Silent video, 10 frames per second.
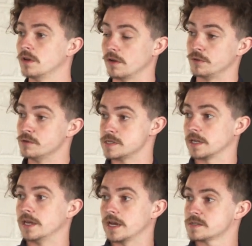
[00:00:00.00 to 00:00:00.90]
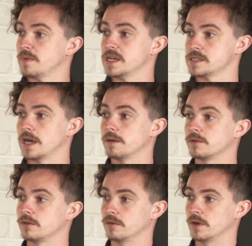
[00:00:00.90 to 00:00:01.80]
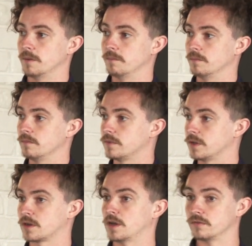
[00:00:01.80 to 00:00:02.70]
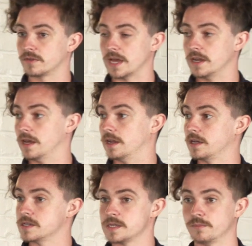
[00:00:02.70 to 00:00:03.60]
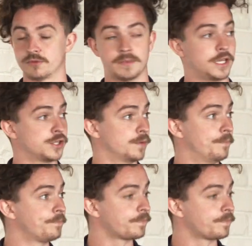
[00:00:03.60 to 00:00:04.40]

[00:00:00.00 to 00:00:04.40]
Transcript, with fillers: of using the xMatters app to, um, to kind of get their latest information.